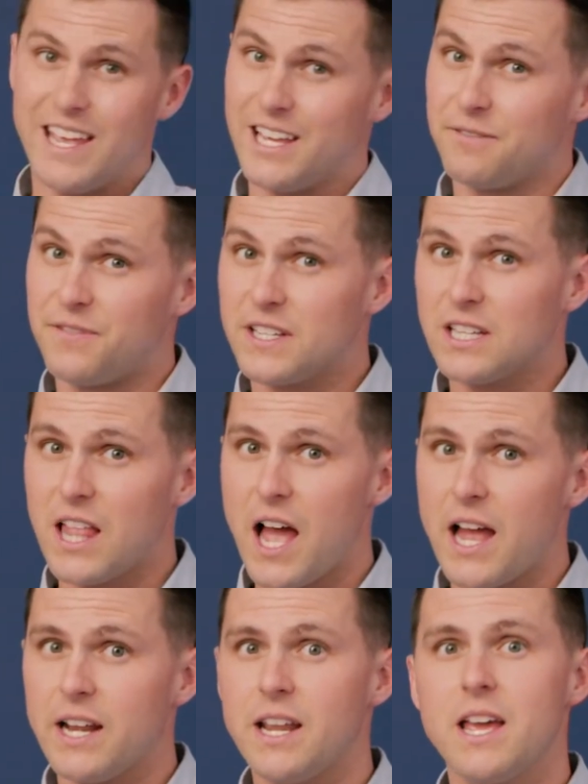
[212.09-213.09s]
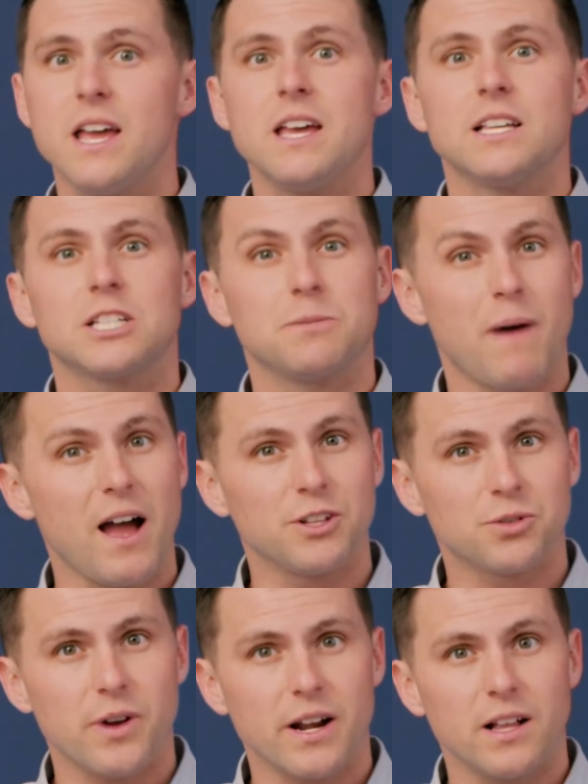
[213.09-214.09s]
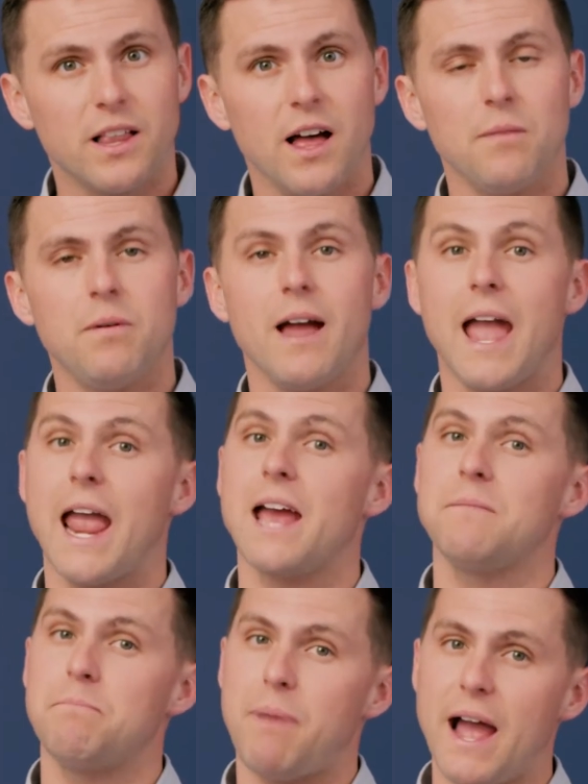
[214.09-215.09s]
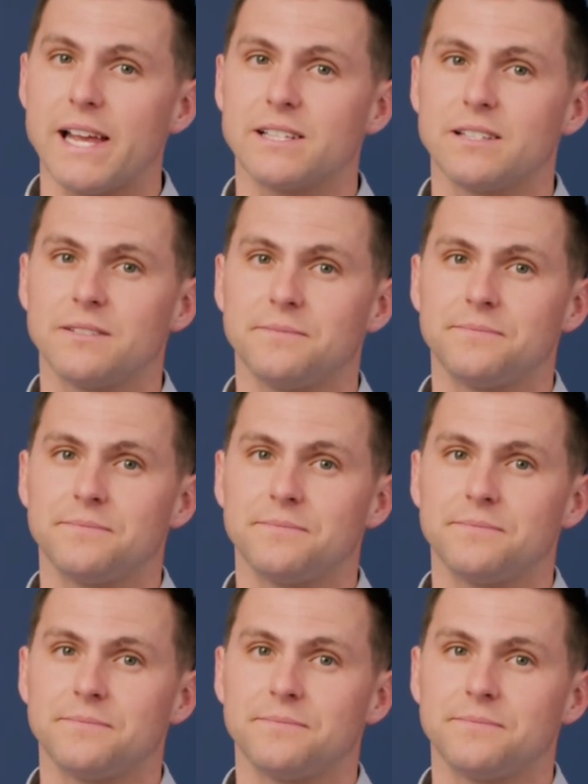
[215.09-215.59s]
Invisalign, Smile Direct Club, and Byte.